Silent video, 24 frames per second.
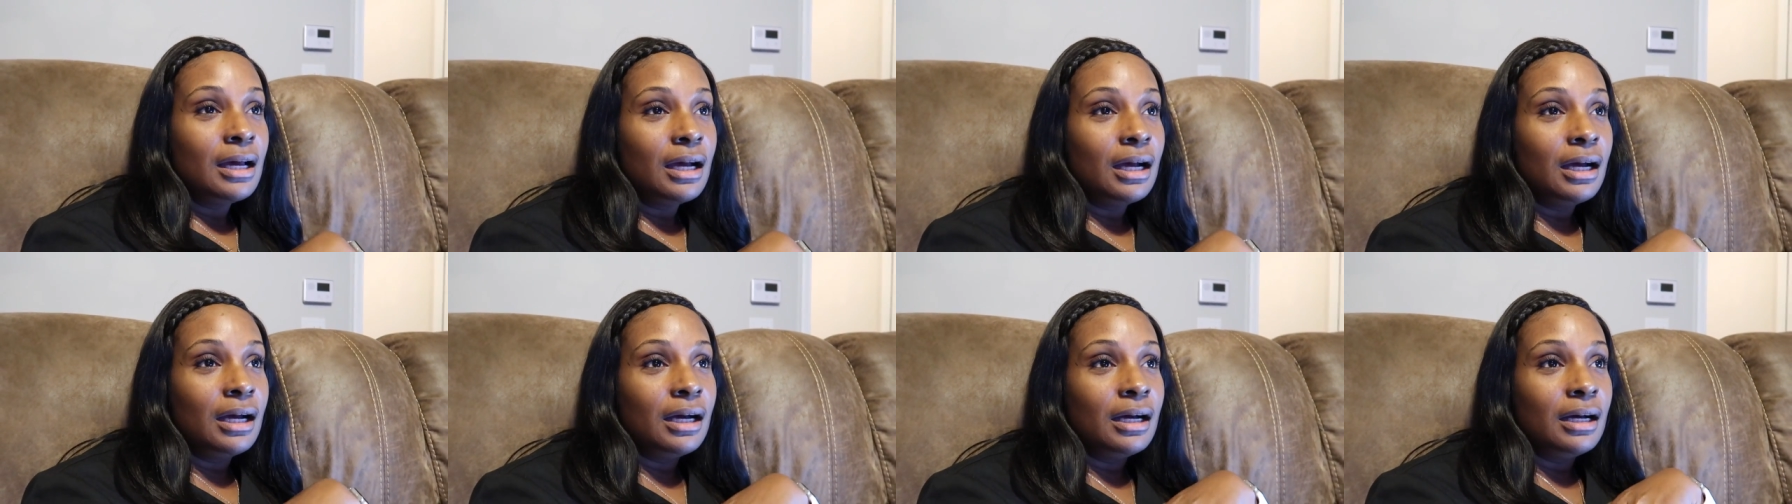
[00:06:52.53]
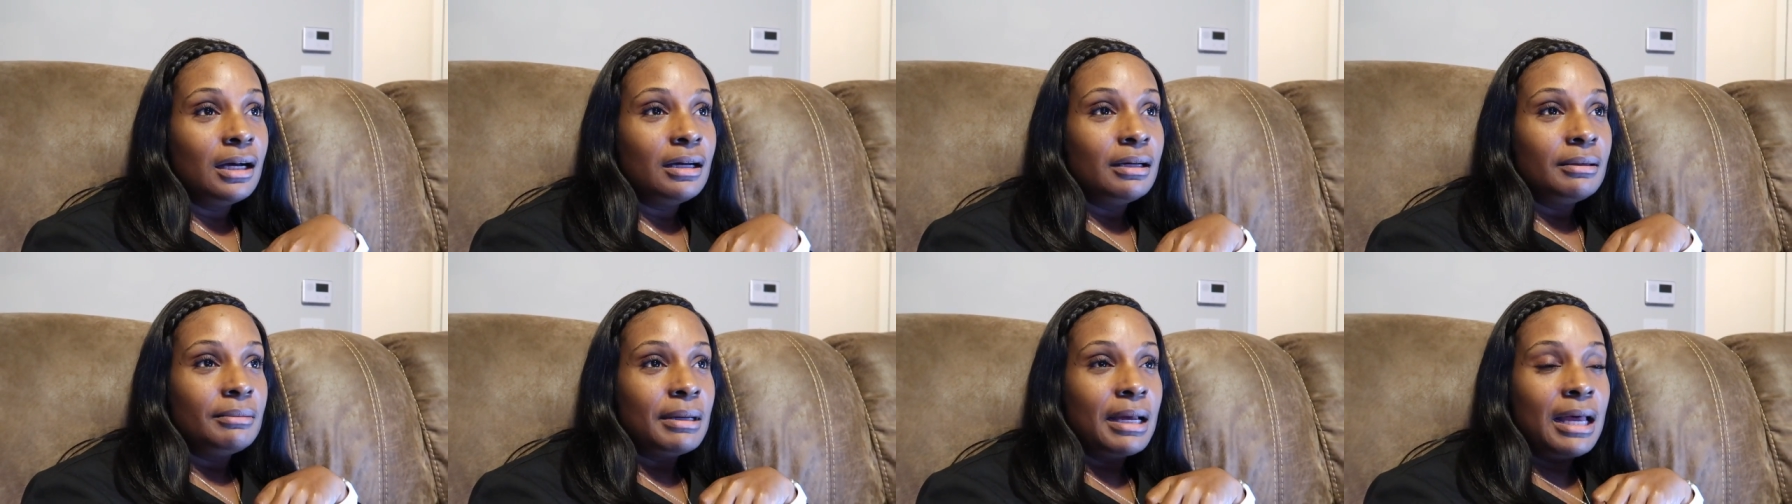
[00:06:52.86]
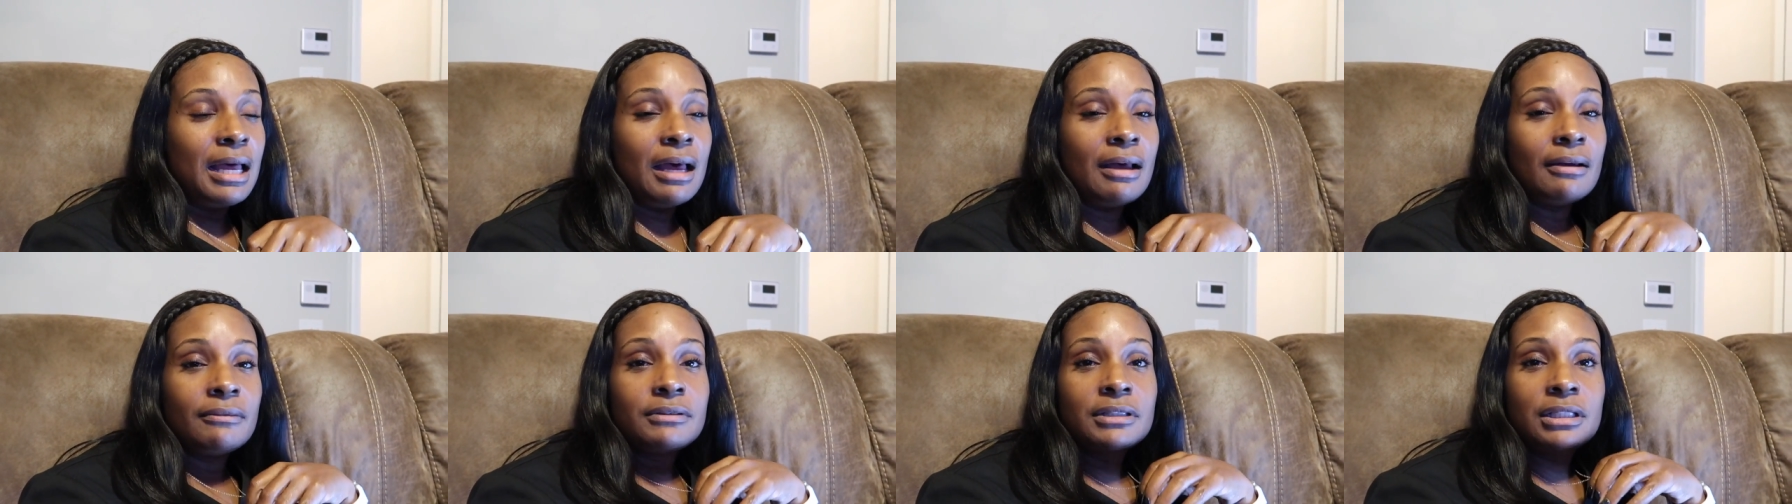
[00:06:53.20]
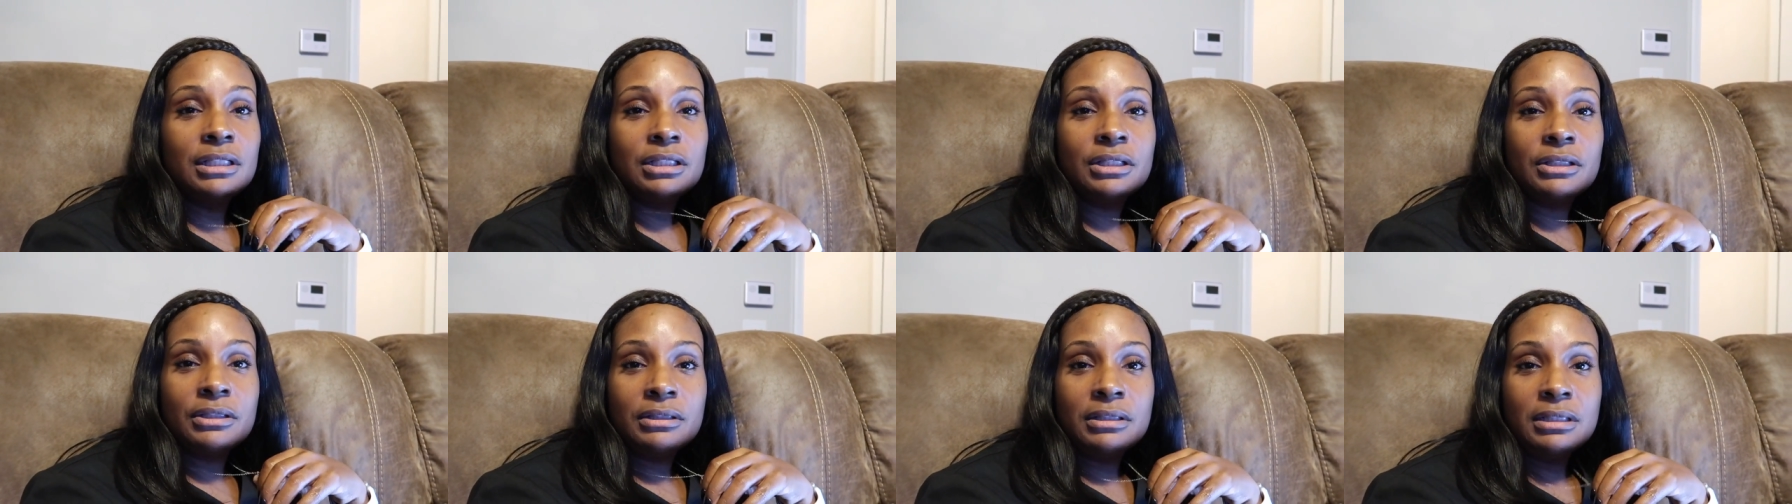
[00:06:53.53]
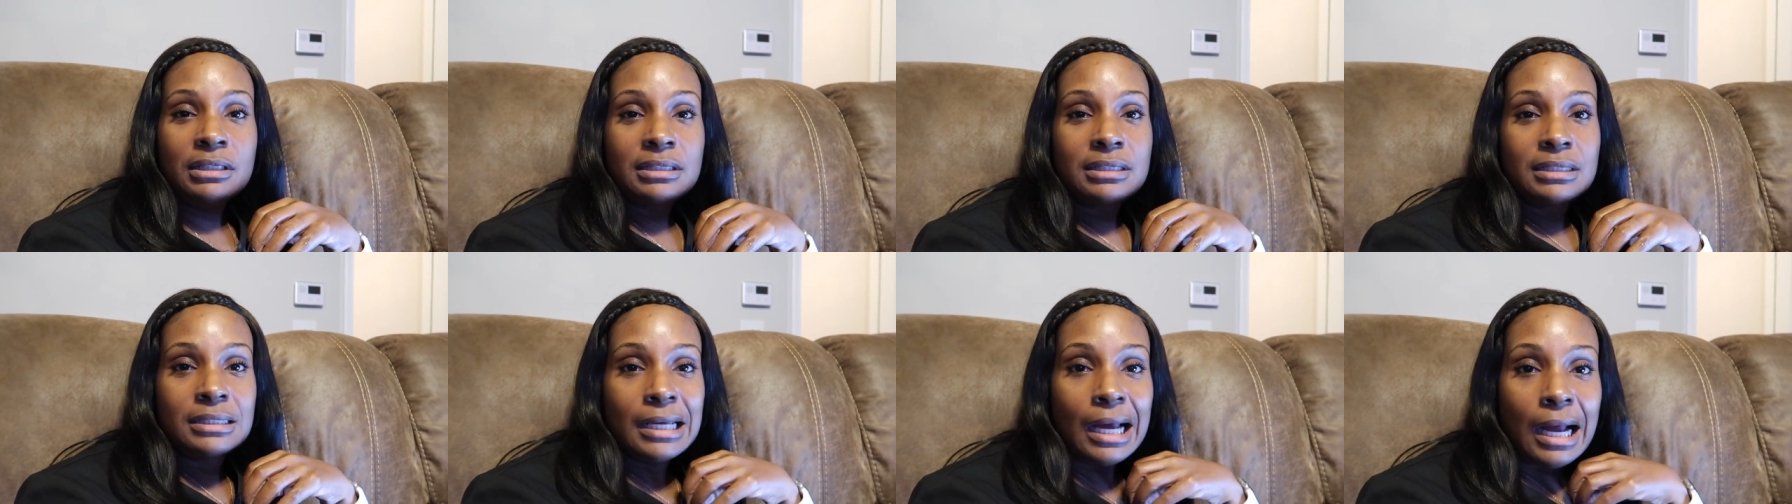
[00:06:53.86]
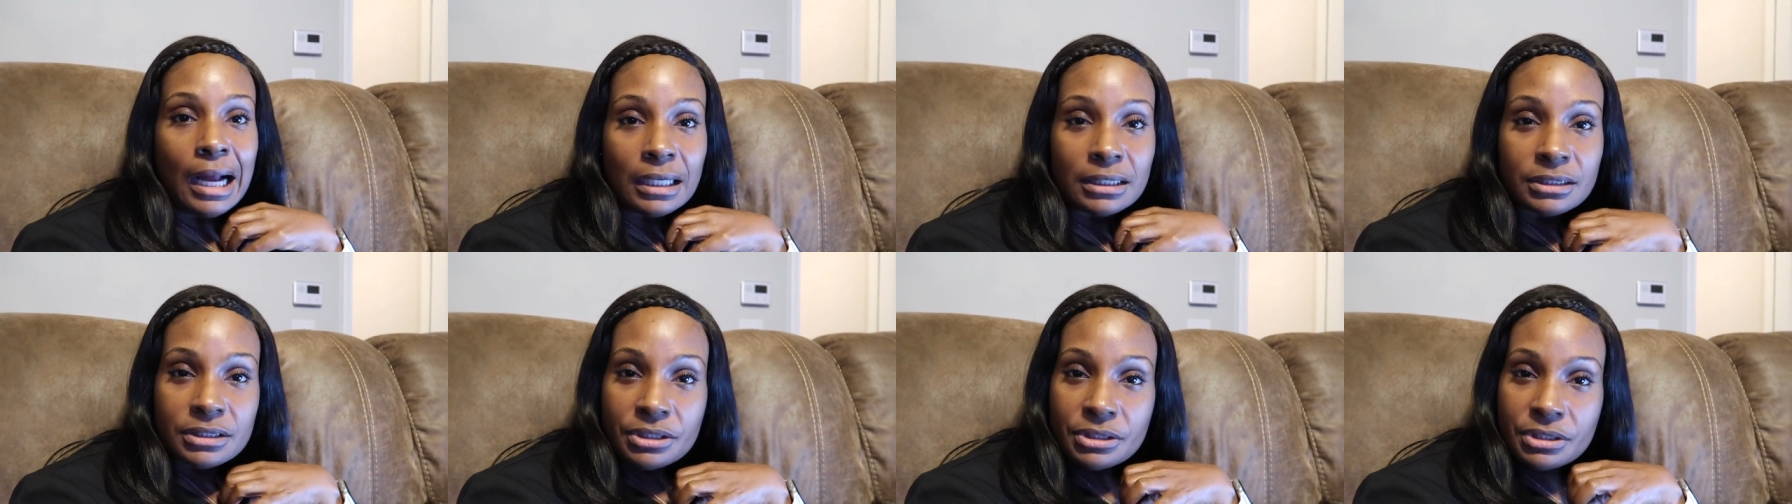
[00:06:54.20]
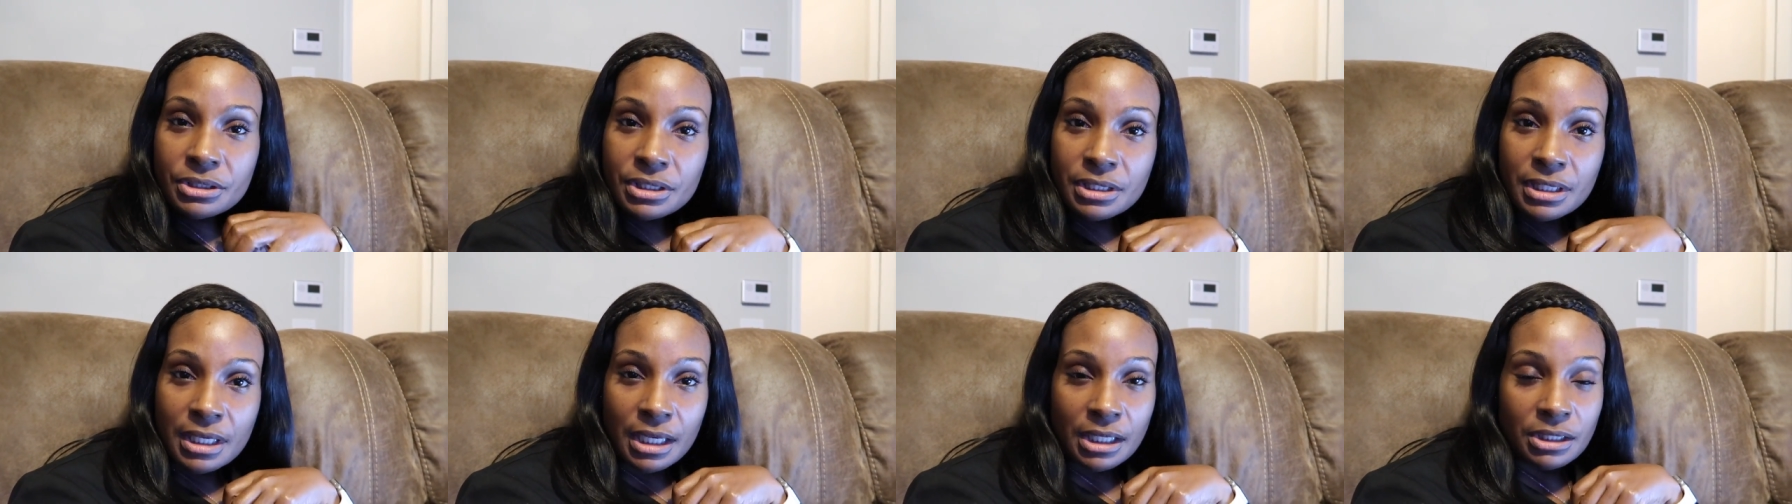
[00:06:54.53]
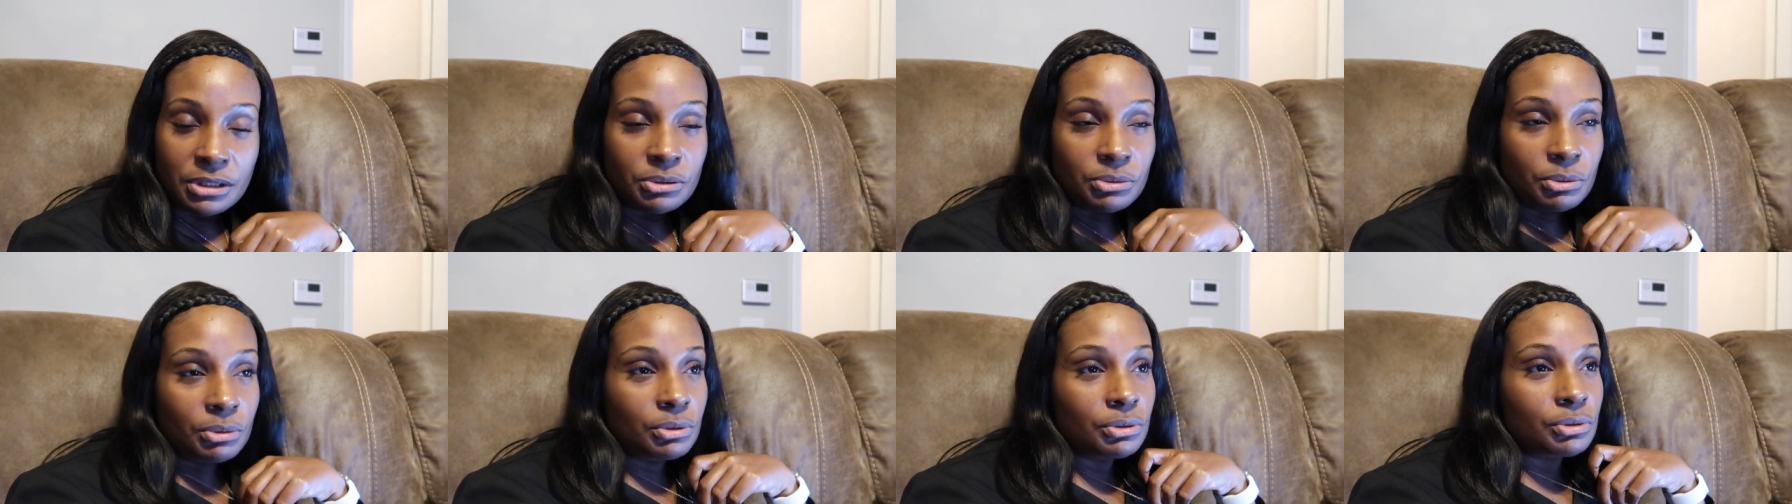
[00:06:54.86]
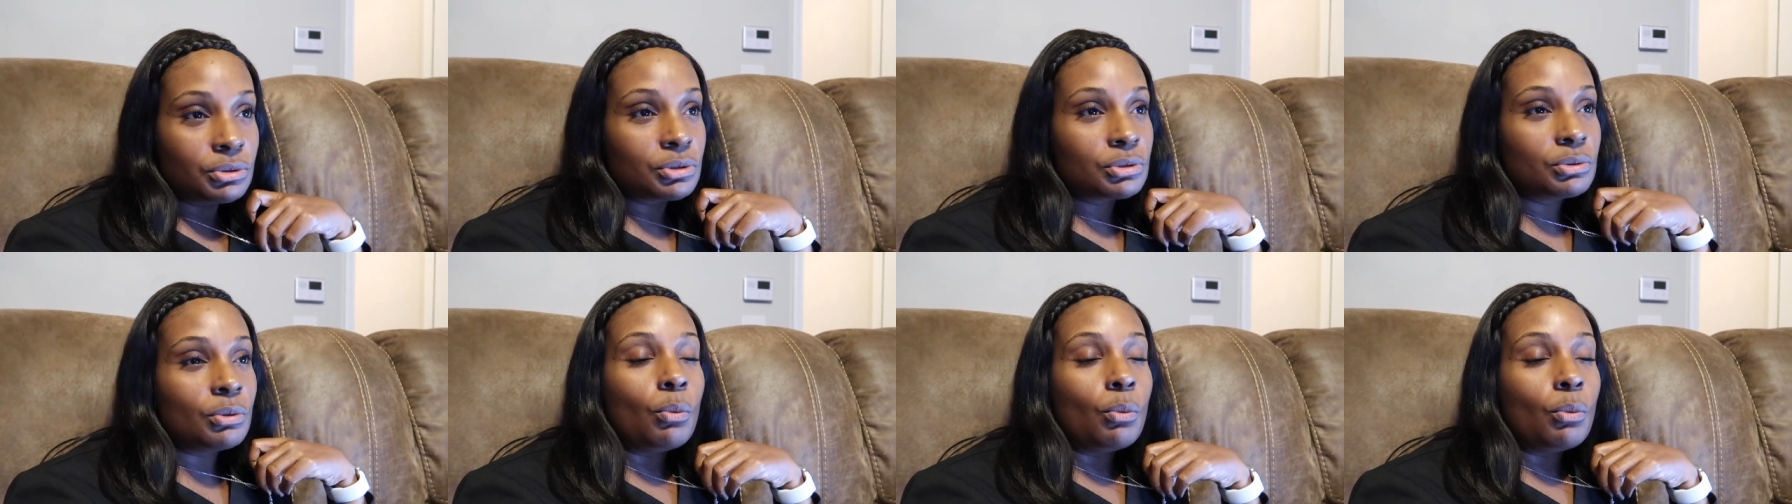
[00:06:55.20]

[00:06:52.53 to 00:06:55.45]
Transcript: um, I have to learn the doctor's schedules,